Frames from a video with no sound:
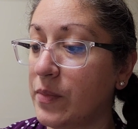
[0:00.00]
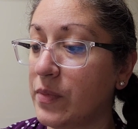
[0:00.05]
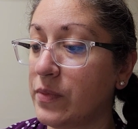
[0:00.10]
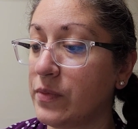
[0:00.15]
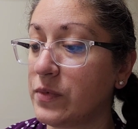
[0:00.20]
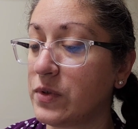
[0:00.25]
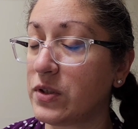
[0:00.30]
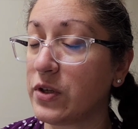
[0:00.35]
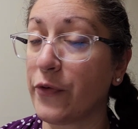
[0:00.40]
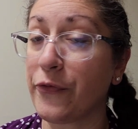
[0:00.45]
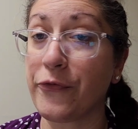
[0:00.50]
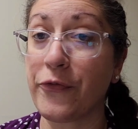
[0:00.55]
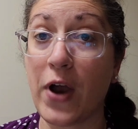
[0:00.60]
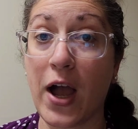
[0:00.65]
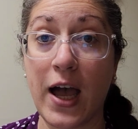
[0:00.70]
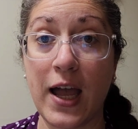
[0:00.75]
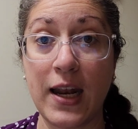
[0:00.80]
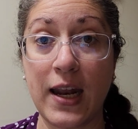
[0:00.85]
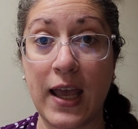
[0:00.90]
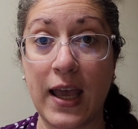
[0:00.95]
So
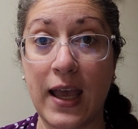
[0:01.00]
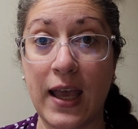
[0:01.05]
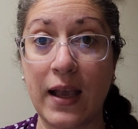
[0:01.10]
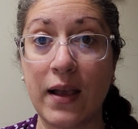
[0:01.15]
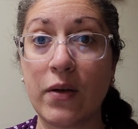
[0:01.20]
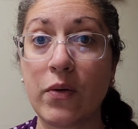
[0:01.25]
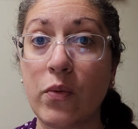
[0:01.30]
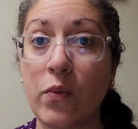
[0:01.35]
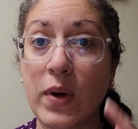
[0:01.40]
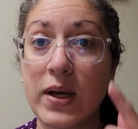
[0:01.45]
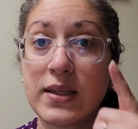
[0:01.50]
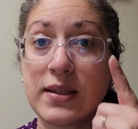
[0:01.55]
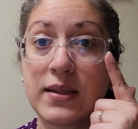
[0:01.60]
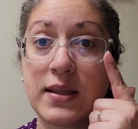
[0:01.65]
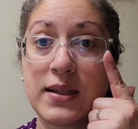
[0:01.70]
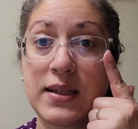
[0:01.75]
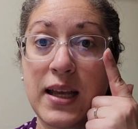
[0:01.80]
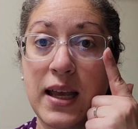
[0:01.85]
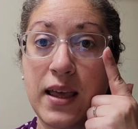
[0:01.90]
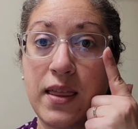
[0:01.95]
Friday was the
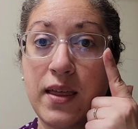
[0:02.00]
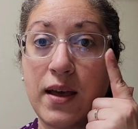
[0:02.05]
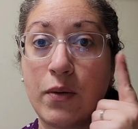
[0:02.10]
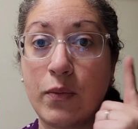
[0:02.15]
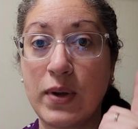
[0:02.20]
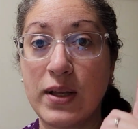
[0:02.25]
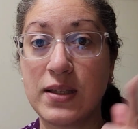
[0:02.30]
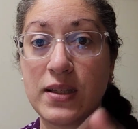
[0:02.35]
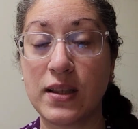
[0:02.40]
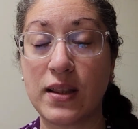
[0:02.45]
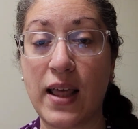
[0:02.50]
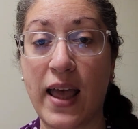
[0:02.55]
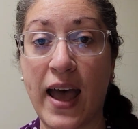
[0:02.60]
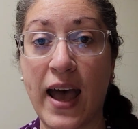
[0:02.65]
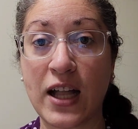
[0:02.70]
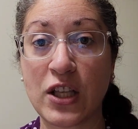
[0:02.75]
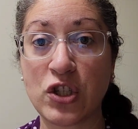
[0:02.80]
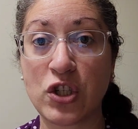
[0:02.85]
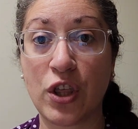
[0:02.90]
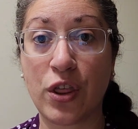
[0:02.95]
day that we did the
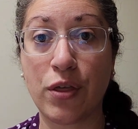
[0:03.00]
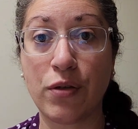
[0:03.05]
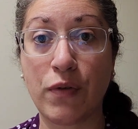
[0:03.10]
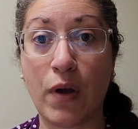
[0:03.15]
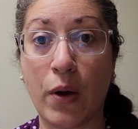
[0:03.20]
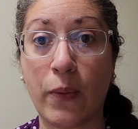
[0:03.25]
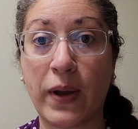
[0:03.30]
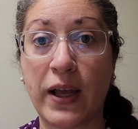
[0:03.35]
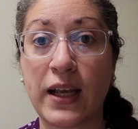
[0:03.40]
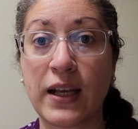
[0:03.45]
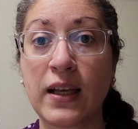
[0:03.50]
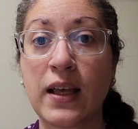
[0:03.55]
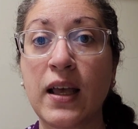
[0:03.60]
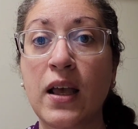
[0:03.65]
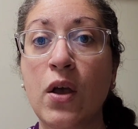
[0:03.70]
hatchet throwing.